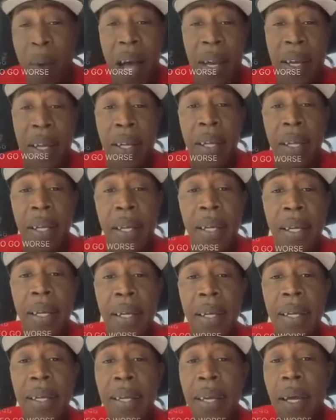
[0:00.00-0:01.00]
man.
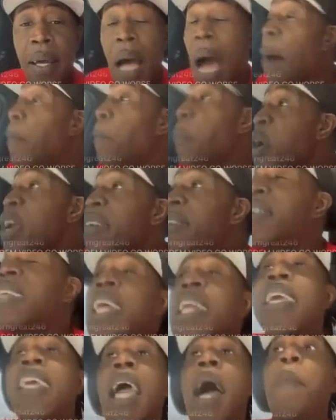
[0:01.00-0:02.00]
And breeze
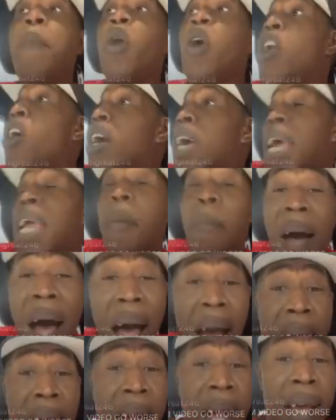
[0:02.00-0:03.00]
still can blow it down your
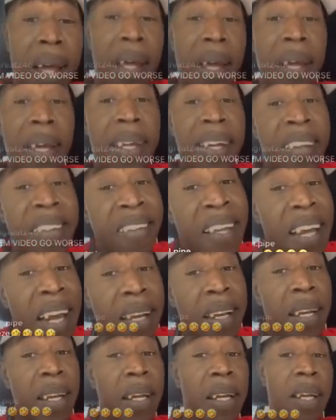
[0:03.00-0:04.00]
maga. You see
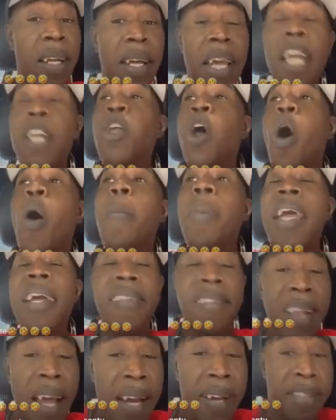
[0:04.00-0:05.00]
it? It don't
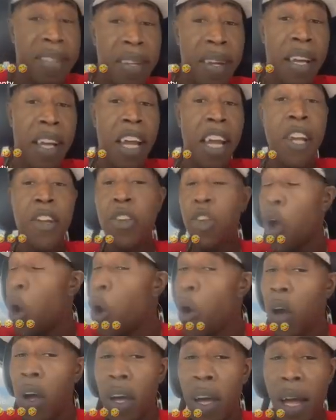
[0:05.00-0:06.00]
make sense. It
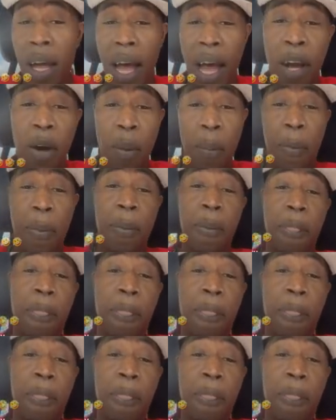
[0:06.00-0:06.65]
don't add up.